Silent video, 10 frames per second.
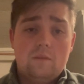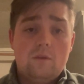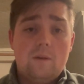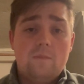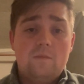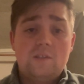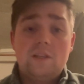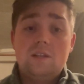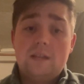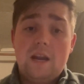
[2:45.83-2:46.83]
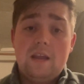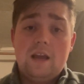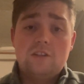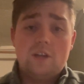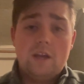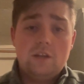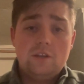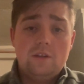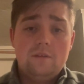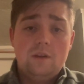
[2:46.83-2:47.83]
from facilitating
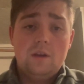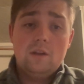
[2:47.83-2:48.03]
education